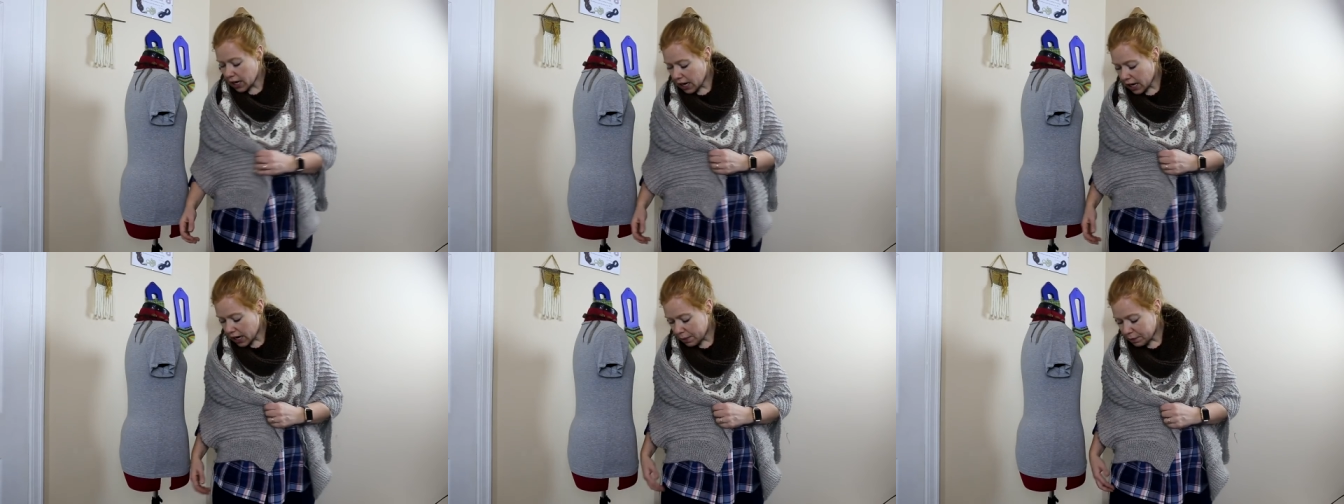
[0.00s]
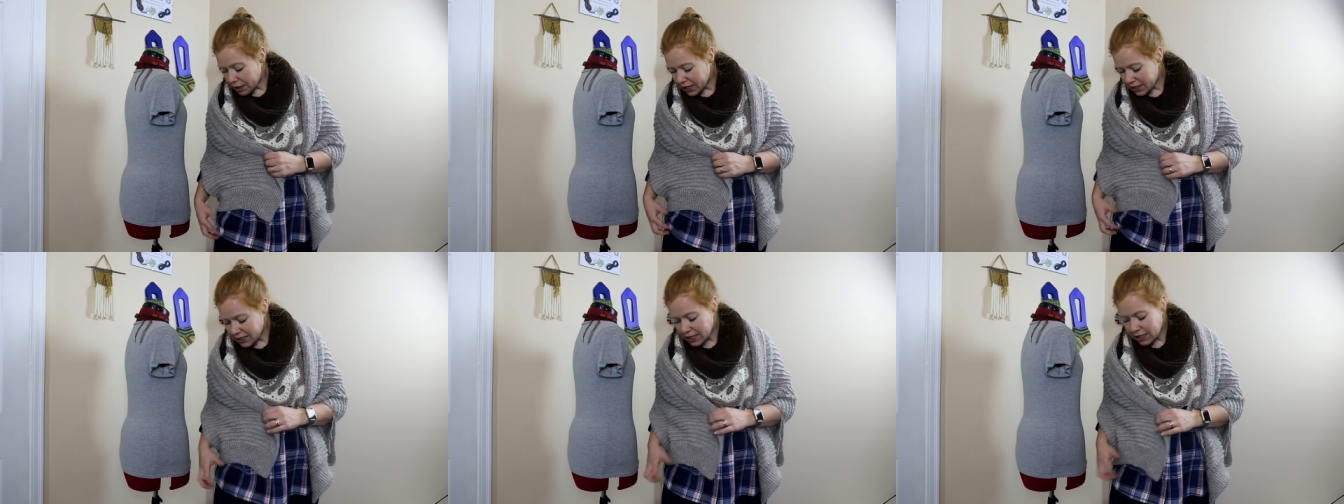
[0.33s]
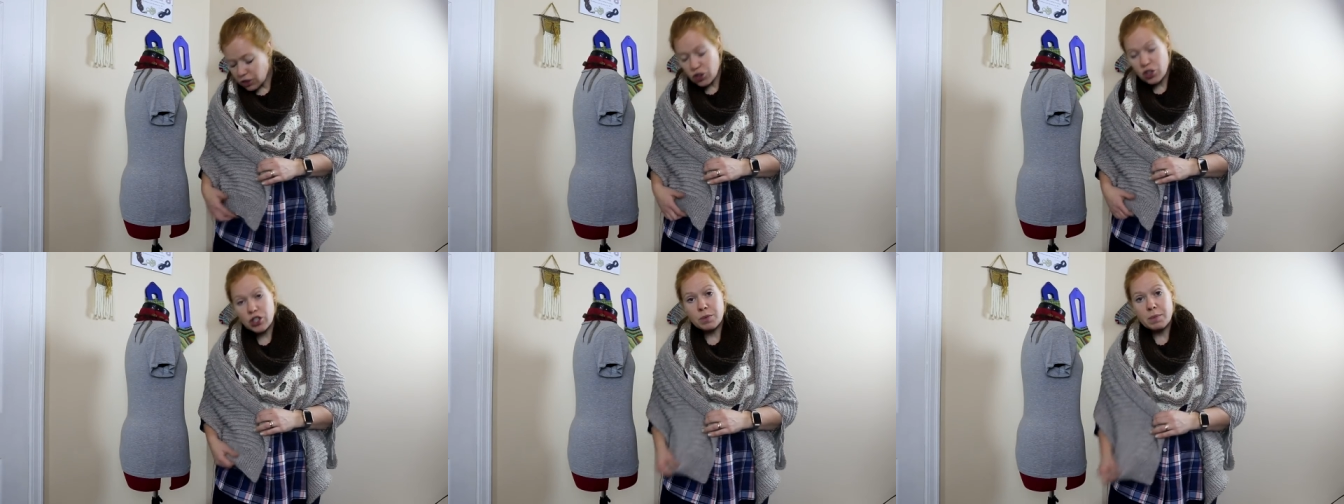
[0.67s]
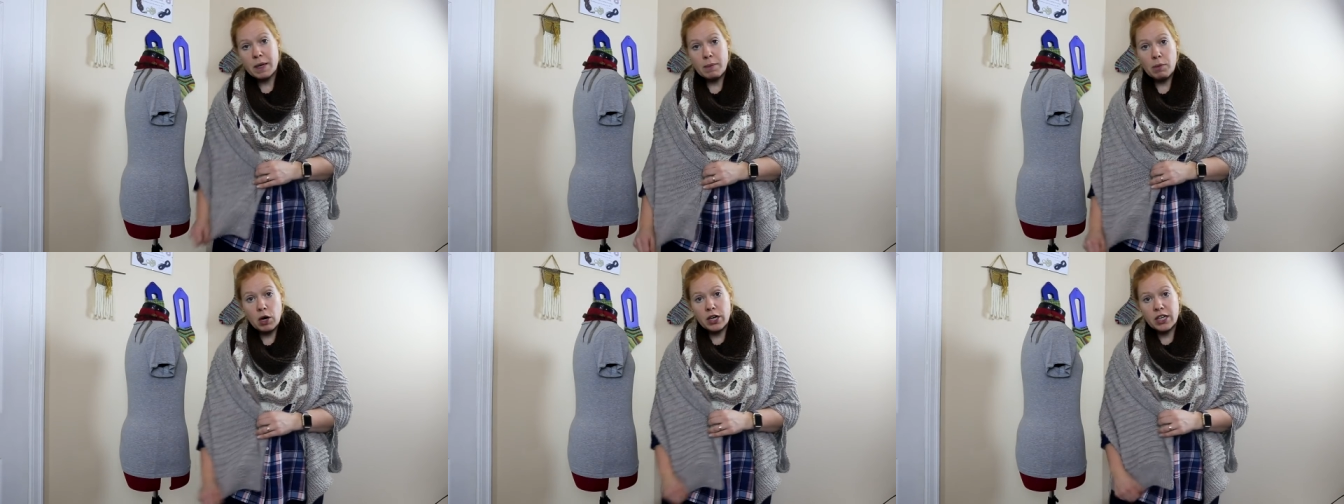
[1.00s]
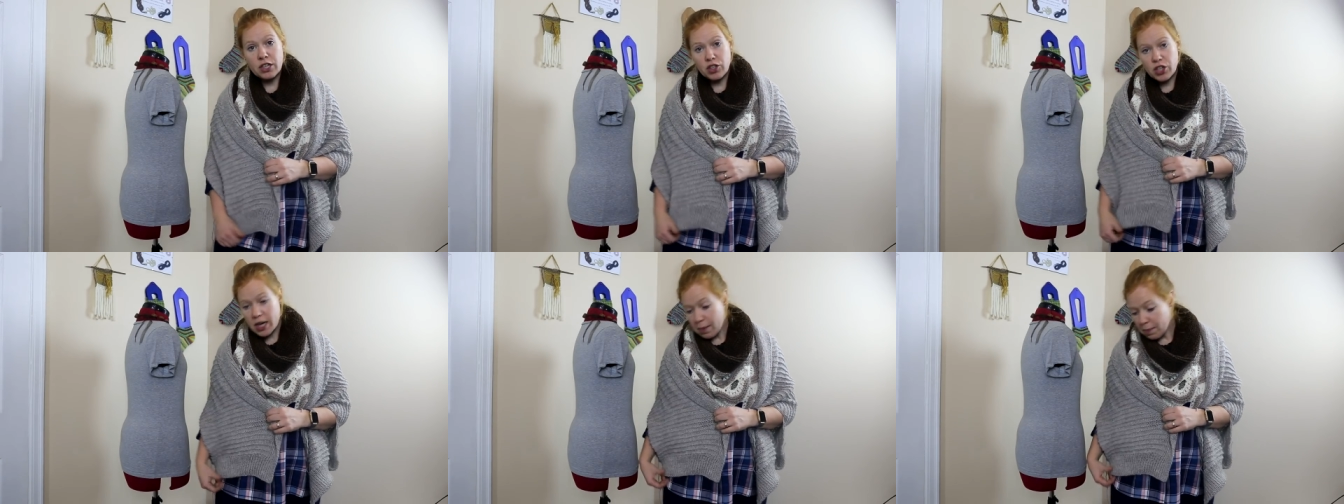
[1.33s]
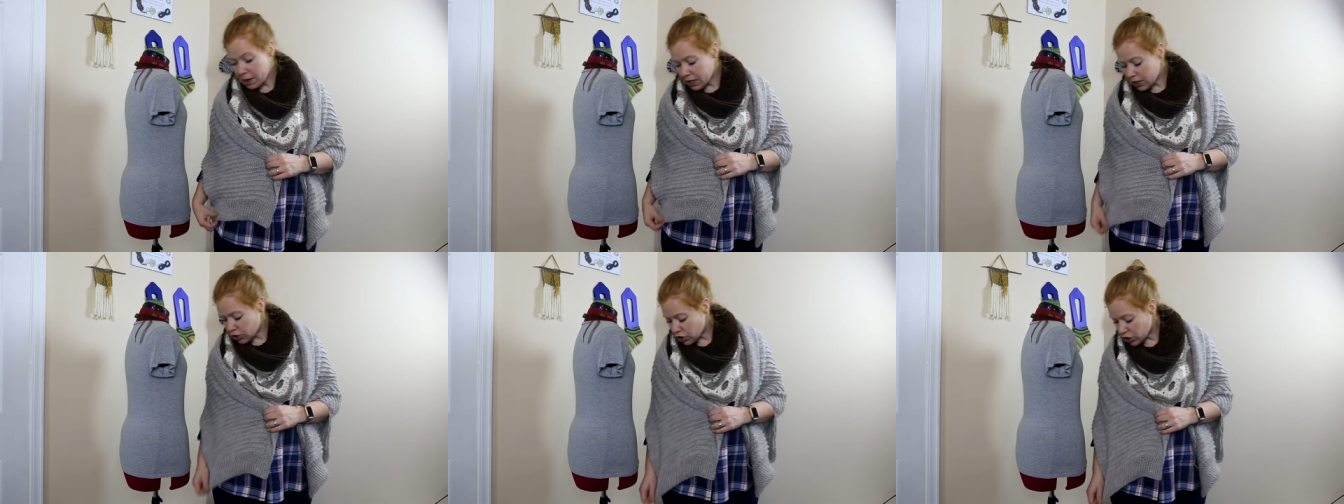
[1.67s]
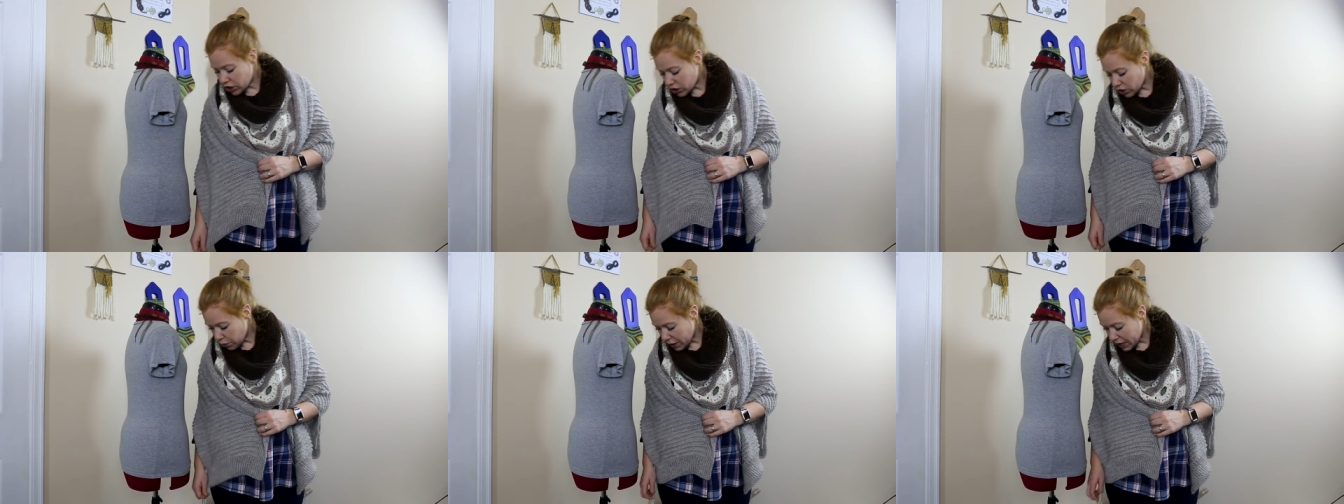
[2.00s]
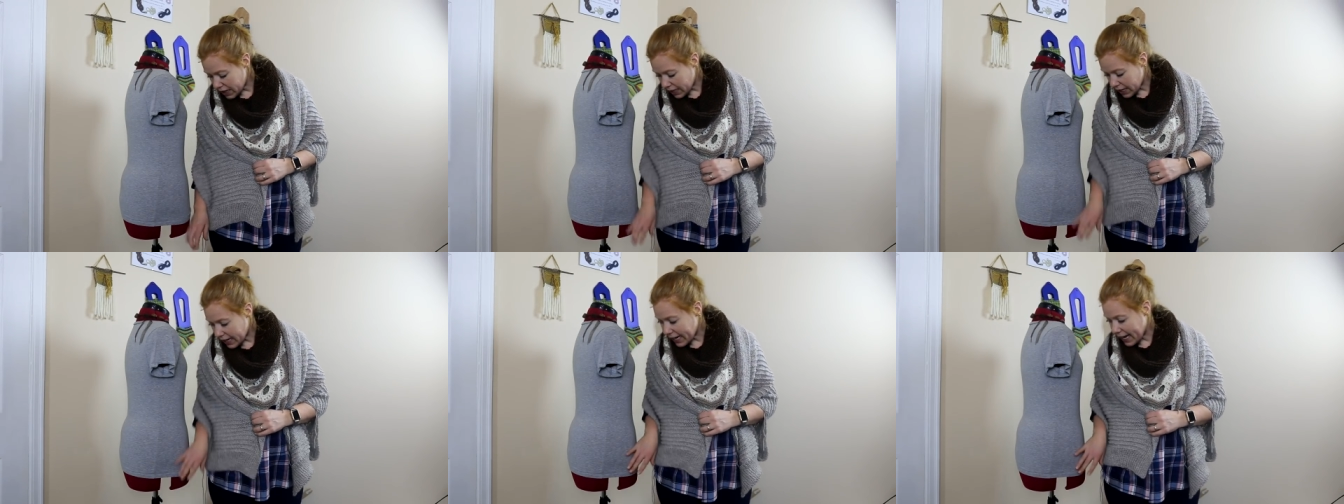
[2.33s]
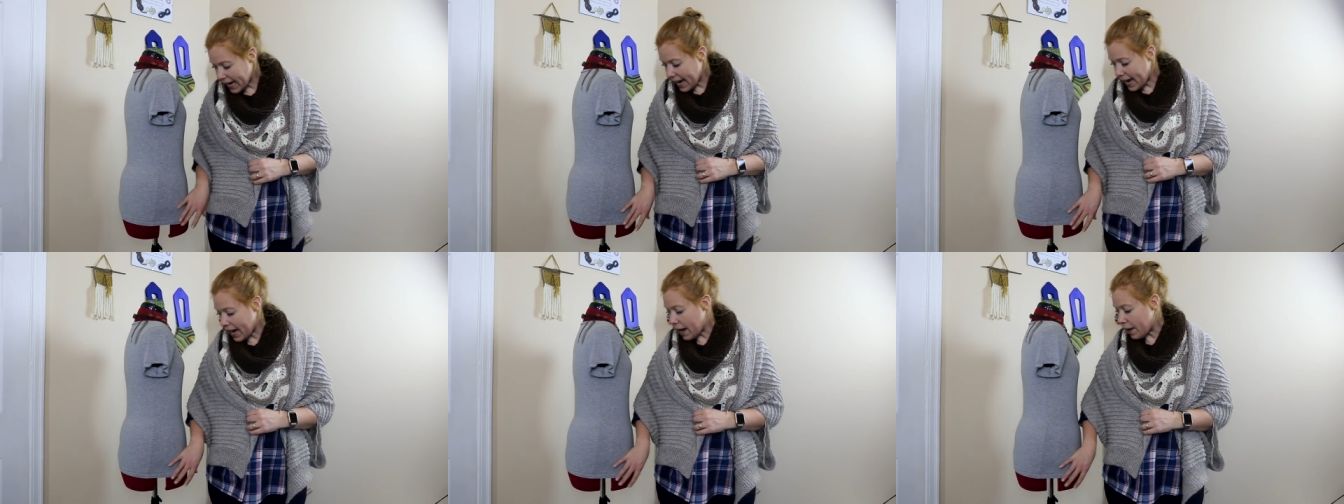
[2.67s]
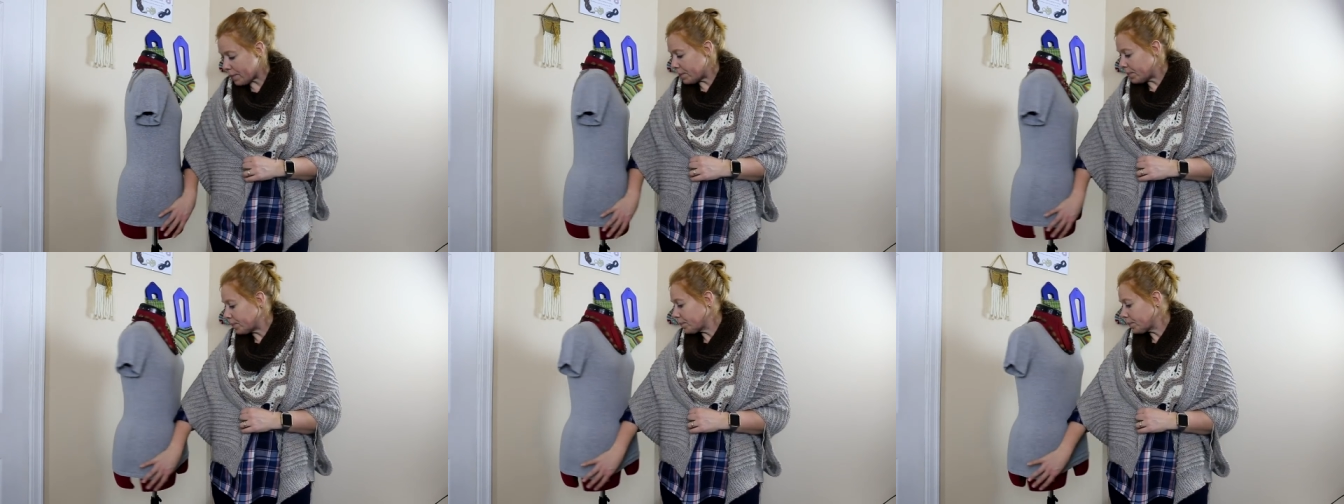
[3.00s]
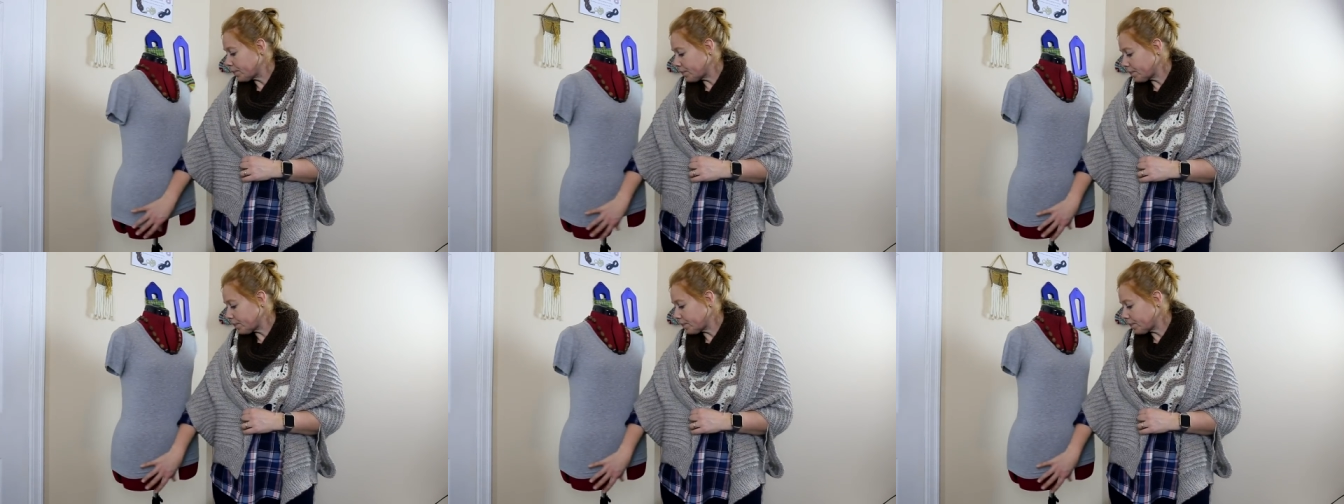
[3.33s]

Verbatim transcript: uh, because that's just my body shape and it's just the way that I am.